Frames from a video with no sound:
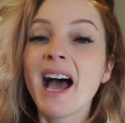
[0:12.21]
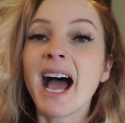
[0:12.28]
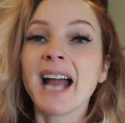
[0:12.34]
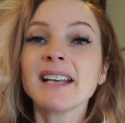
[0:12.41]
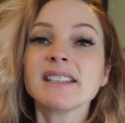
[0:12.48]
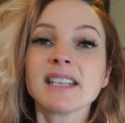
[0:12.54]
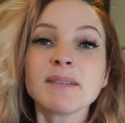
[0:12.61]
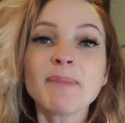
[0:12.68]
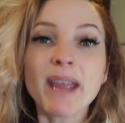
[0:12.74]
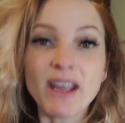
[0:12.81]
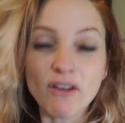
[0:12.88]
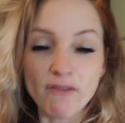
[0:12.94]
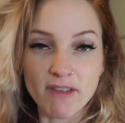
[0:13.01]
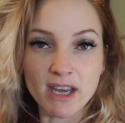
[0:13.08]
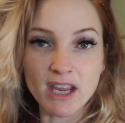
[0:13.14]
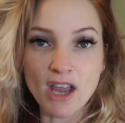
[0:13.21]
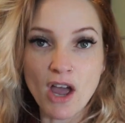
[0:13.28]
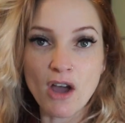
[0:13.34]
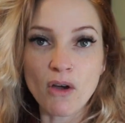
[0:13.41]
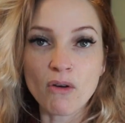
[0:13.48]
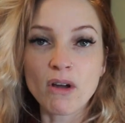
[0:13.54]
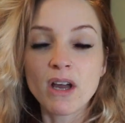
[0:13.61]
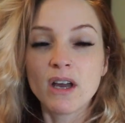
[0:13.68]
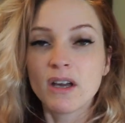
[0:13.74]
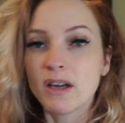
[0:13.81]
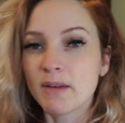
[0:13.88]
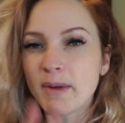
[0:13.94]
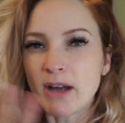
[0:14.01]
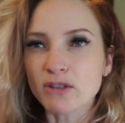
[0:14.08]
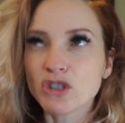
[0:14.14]
I did make a video
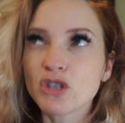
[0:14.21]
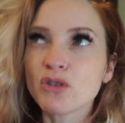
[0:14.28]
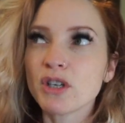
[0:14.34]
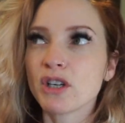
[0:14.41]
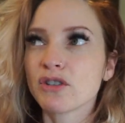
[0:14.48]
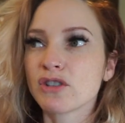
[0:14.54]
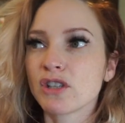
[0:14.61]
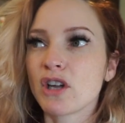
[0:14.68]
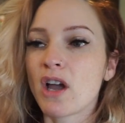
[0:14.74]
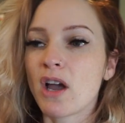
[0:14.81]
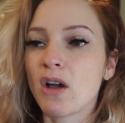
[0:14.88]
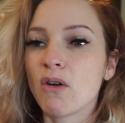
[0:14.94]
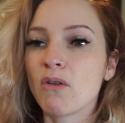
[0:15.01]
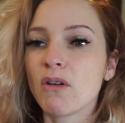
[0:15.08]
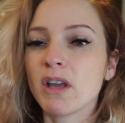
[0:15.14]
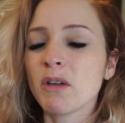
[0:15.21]
about 2 years ago.